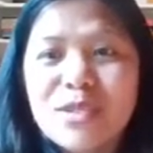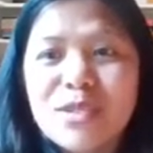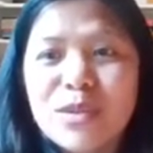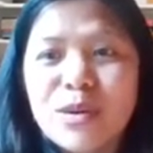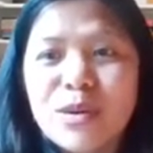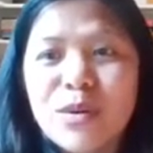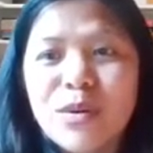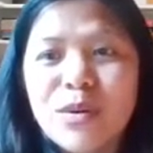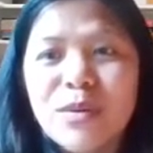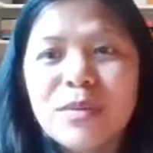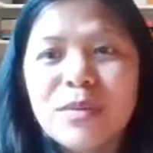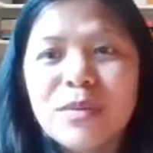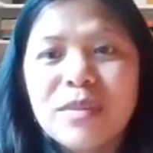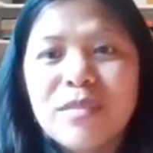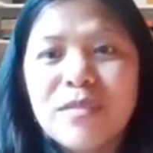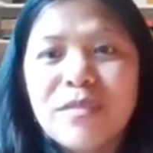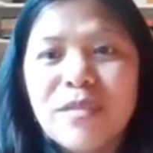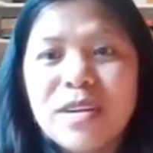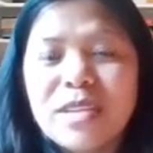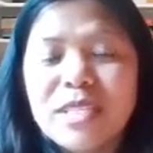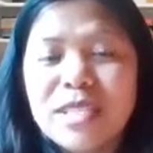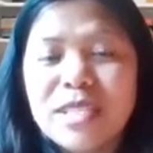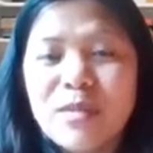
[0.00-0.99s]
So the
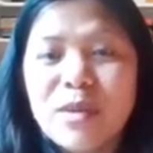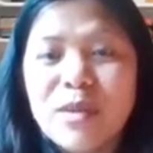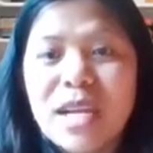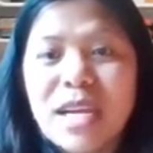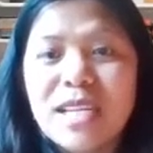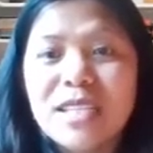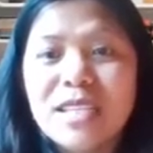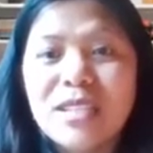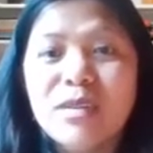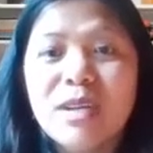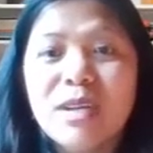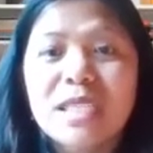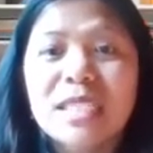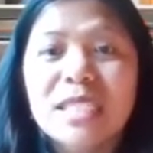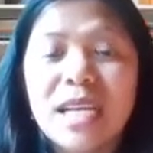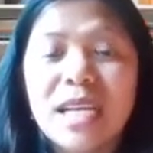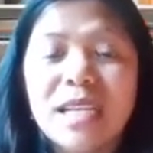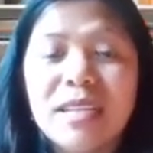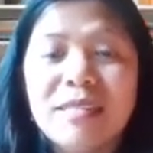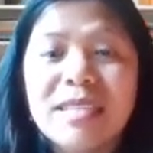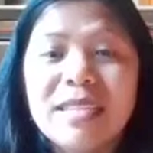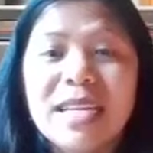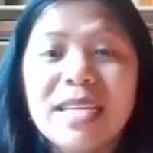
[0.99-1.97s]
first thing we're gonna do, I
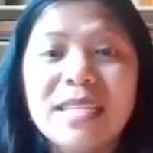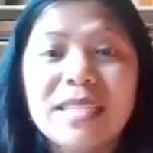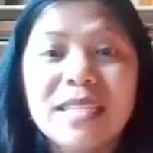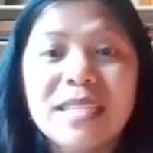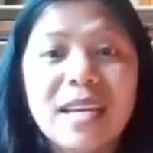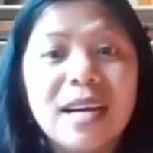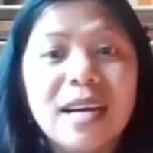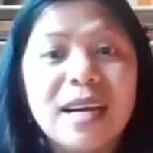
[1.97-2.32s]
tell you that